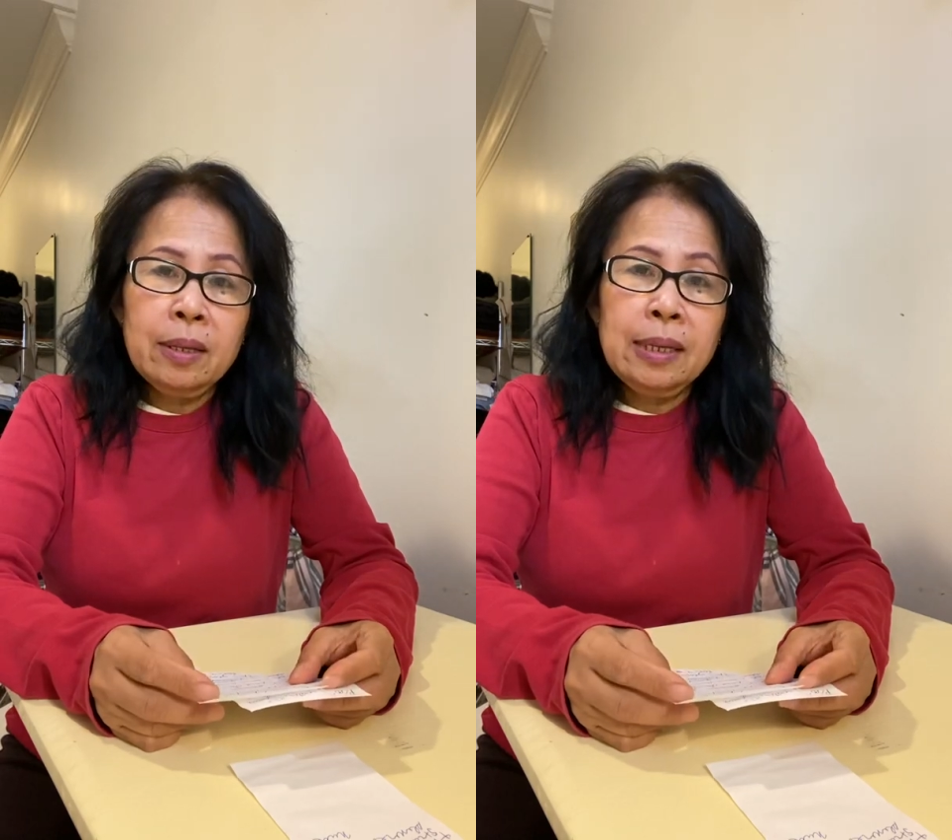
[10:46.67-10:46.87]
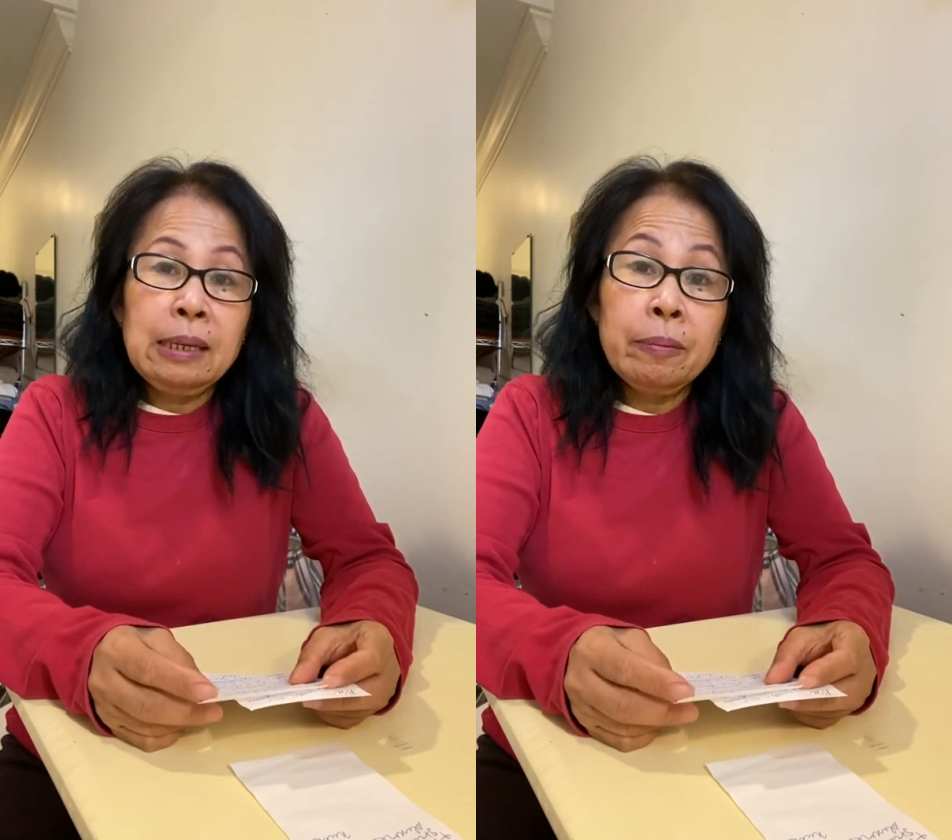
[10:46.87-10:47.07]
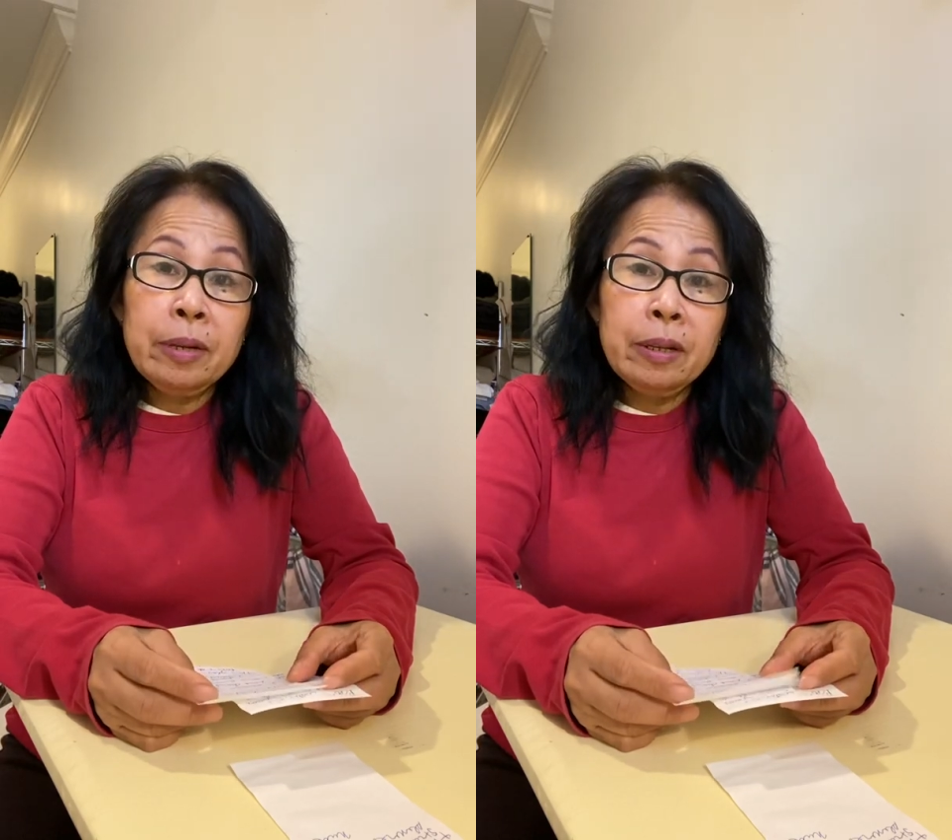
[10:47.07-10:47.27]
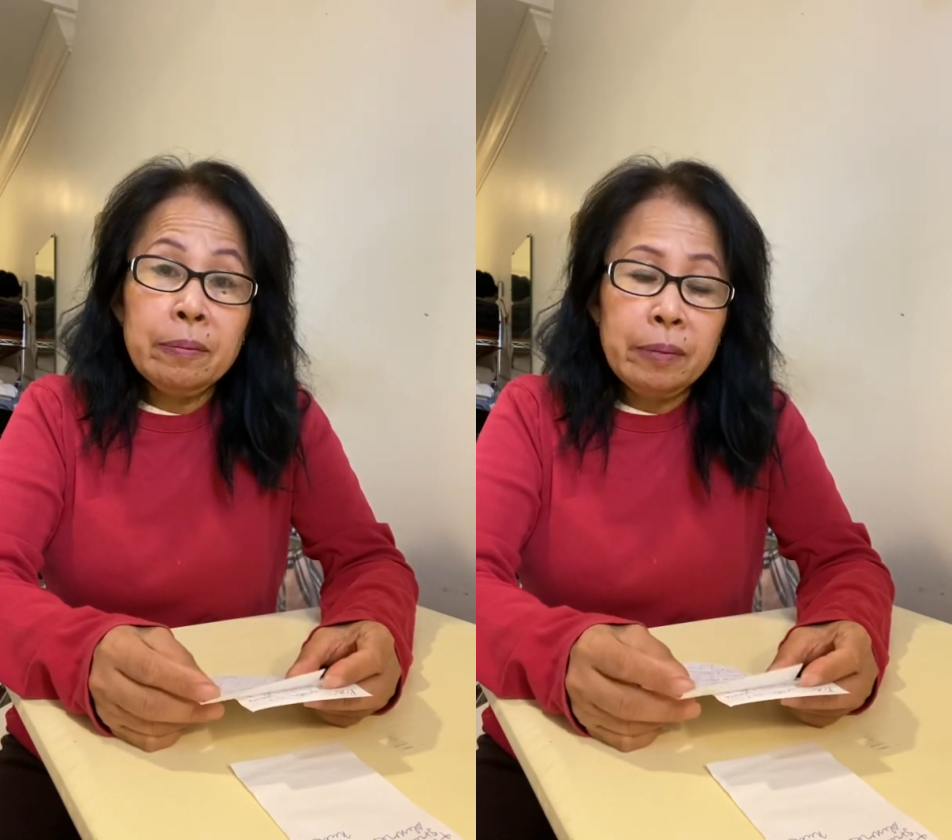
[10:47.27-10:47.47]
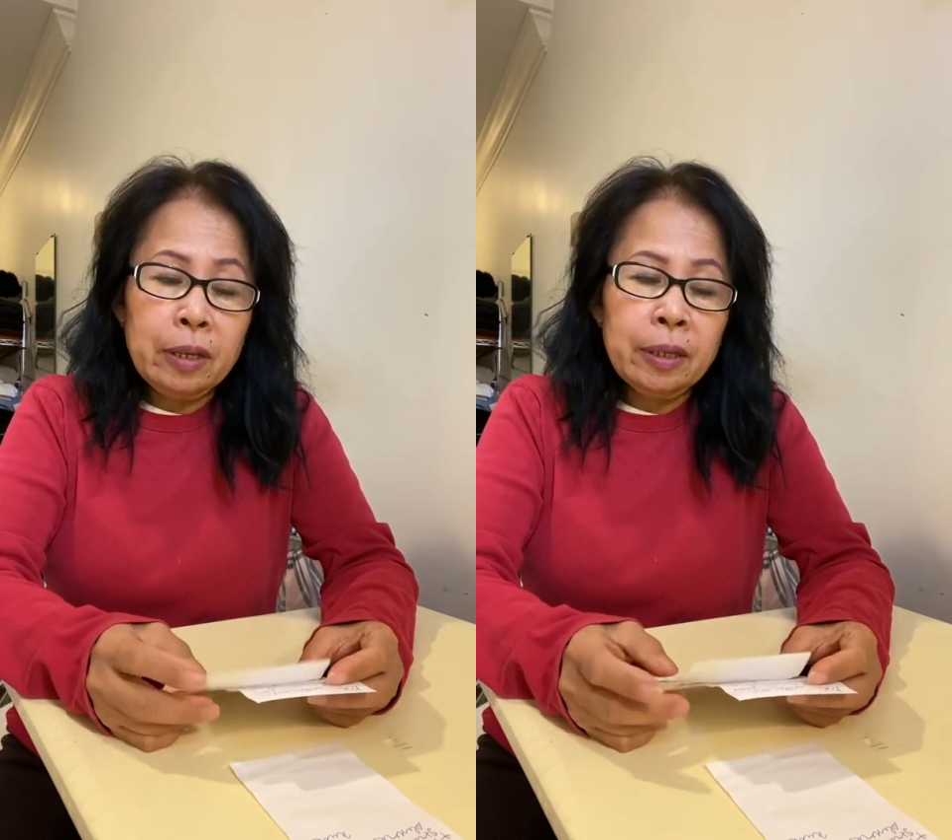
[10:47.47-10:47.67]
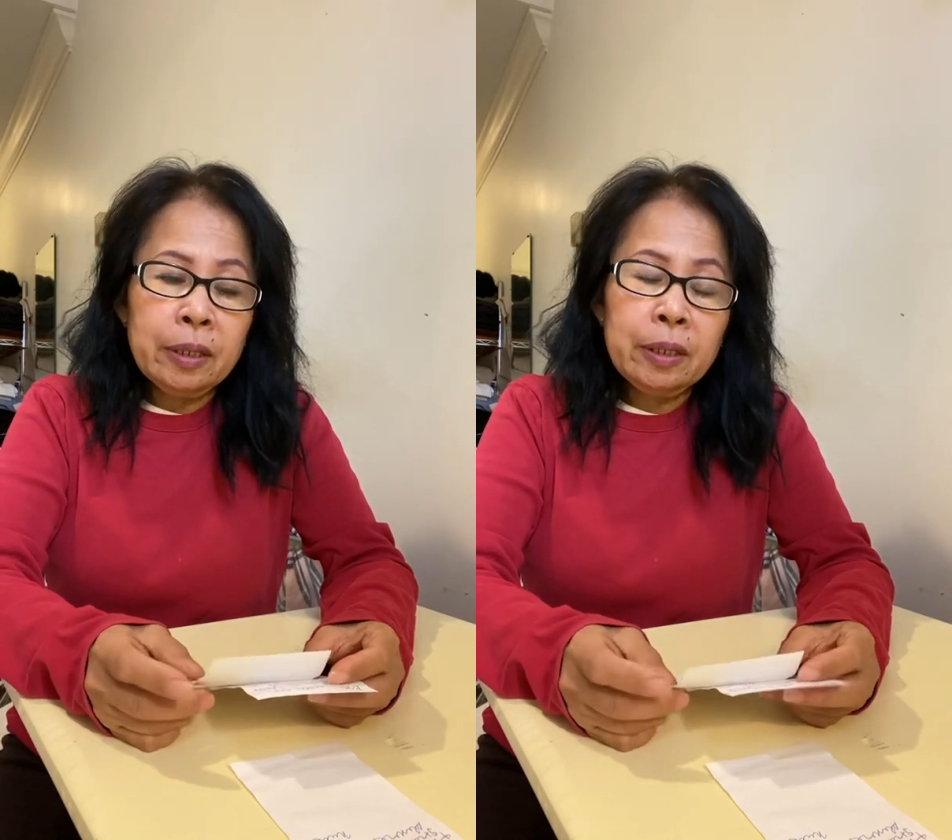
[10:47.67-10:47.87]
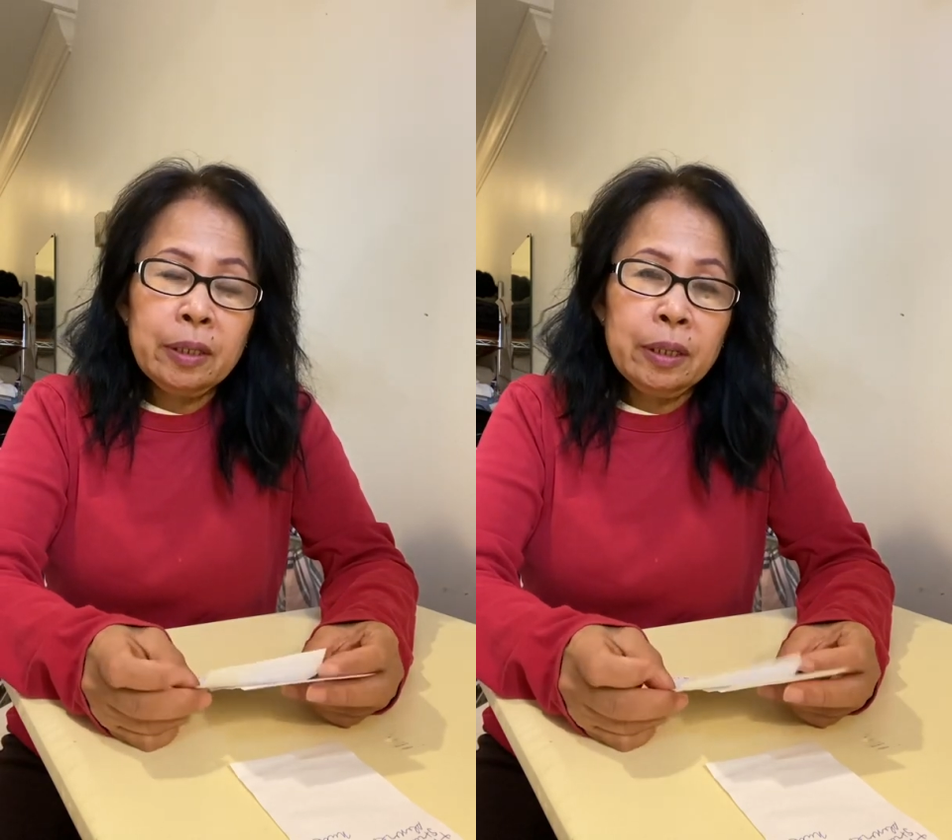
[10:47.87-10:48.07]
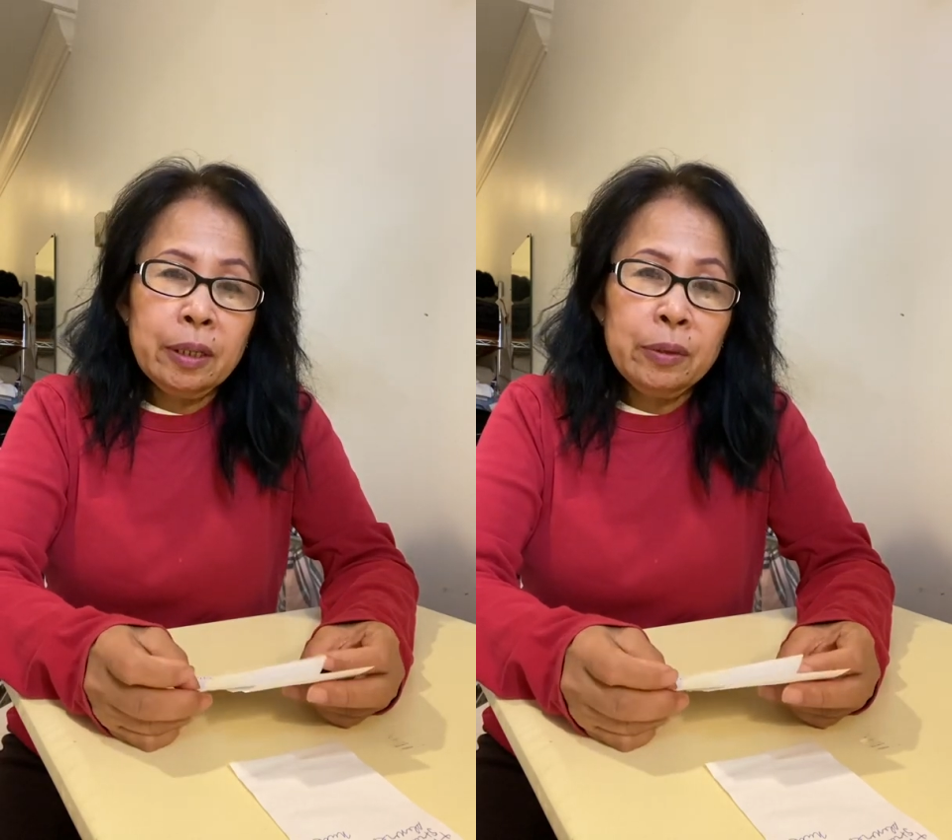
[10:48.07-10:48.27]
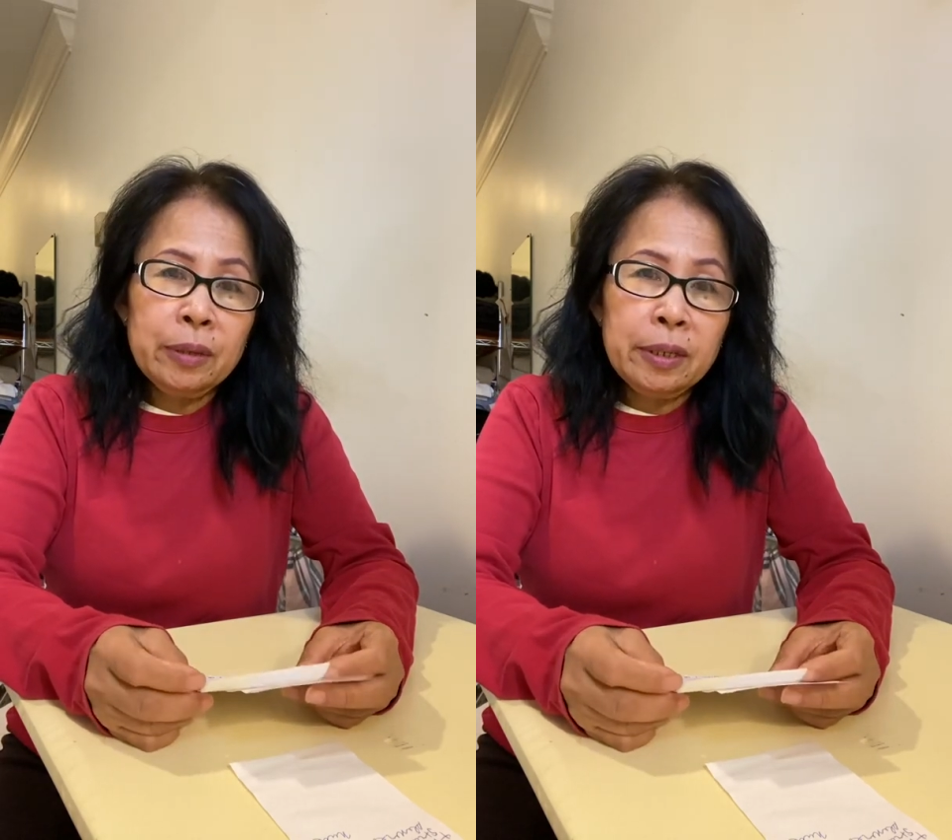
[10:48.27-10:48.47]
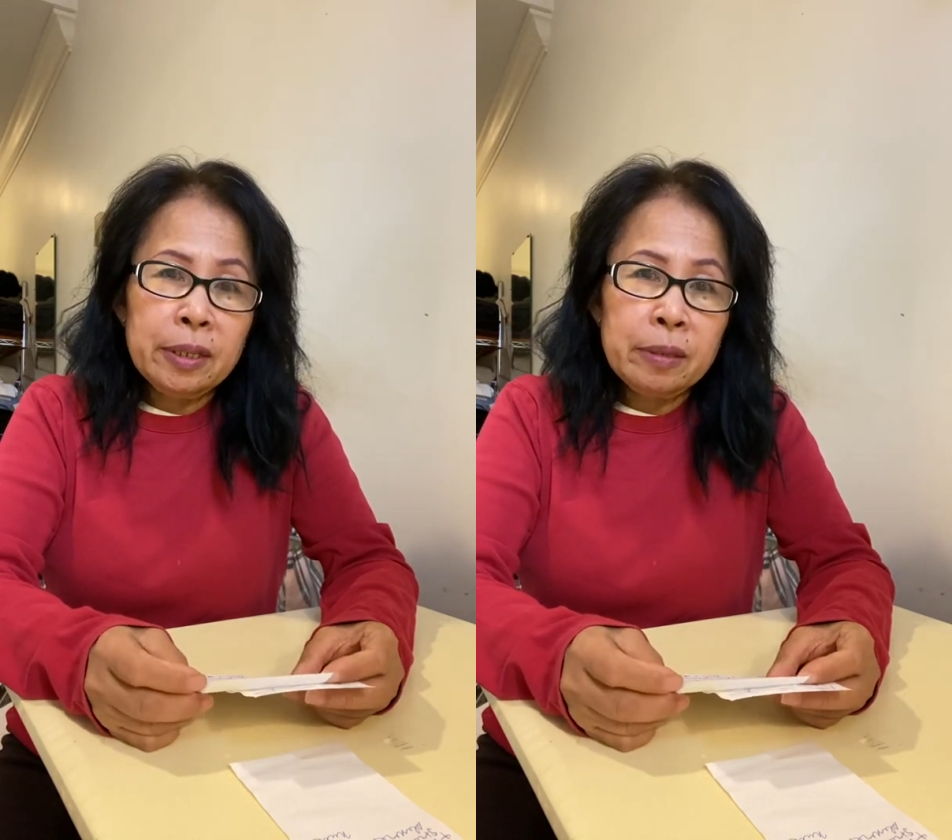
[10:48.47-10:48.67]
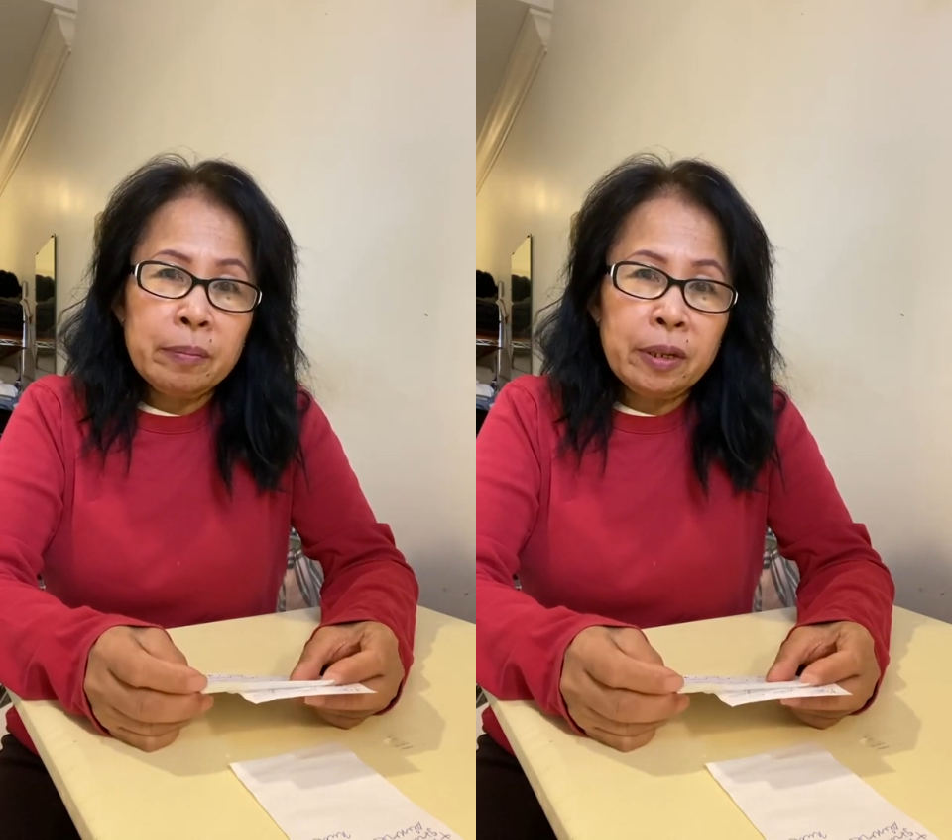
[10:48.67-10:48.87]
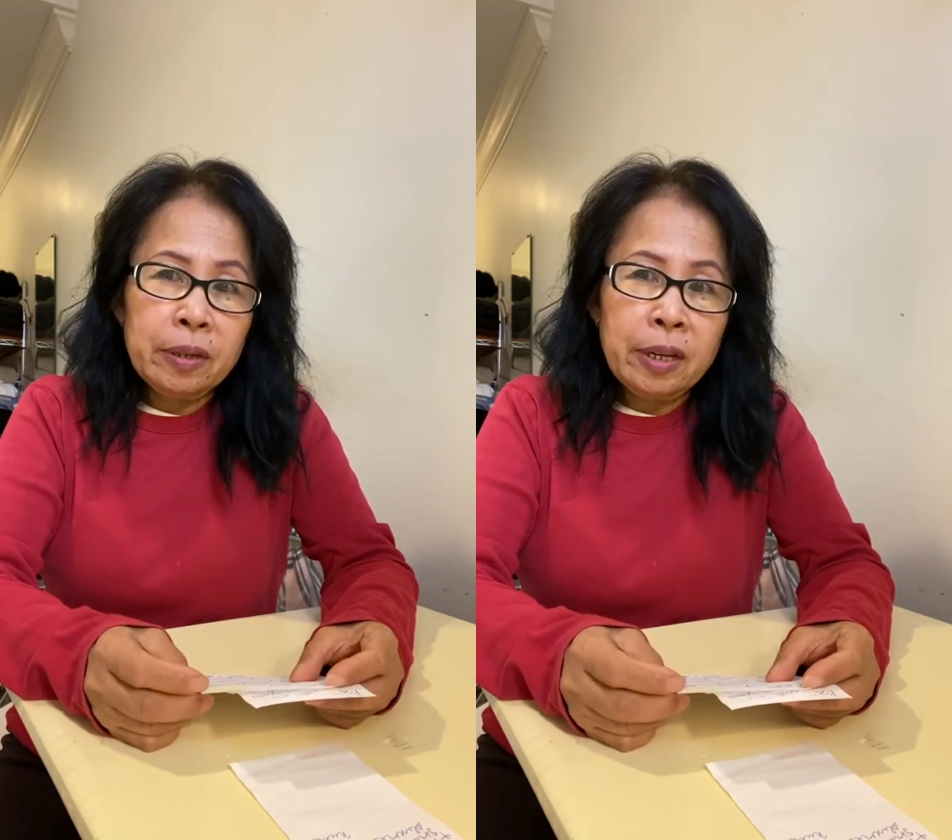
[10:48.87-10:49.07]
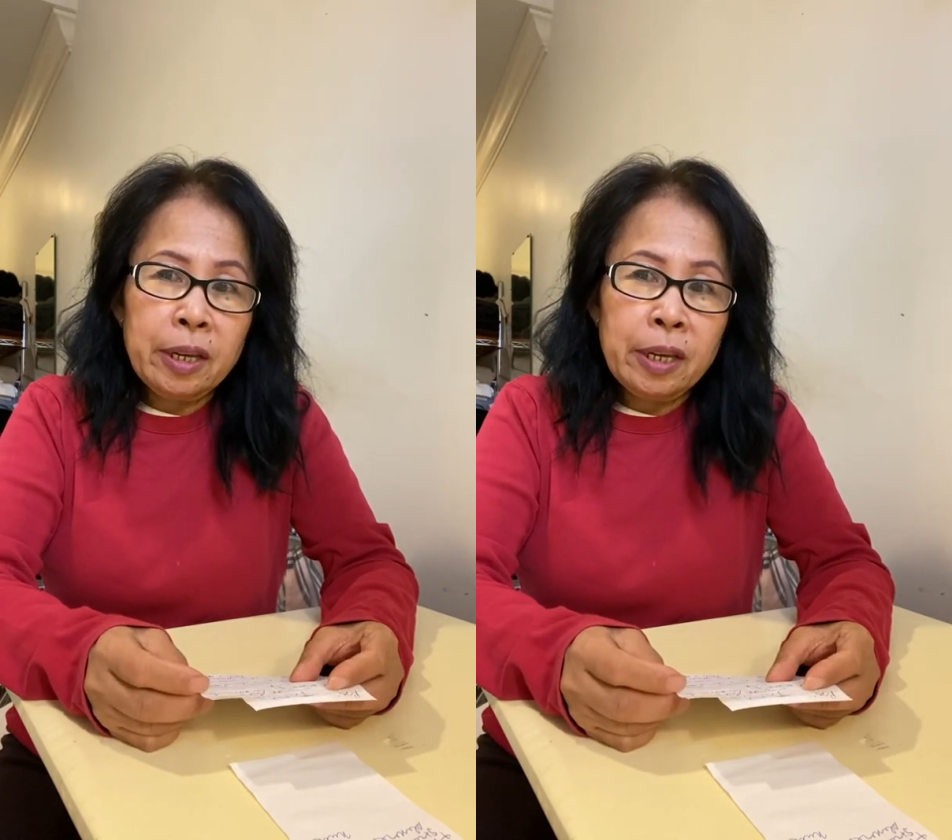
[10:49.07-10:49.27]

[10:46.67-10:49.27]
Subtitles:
email me, Lourdes Macrae,